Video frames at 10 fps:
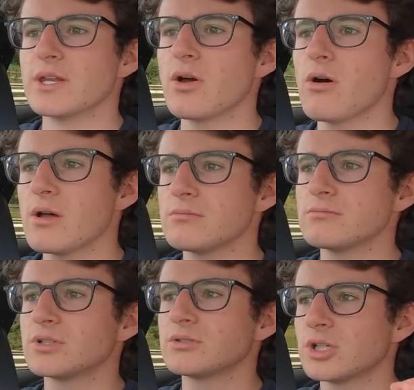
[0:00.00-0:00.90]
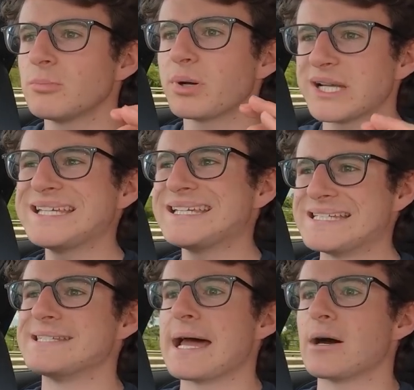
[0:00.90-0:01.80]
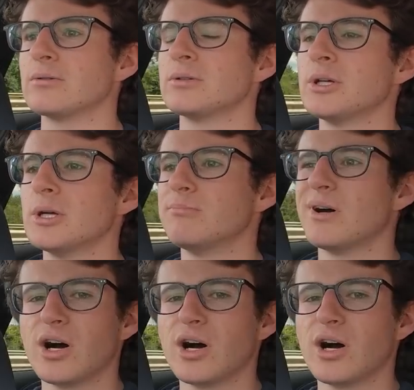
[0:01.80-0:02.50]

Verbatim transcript: They're not completely down,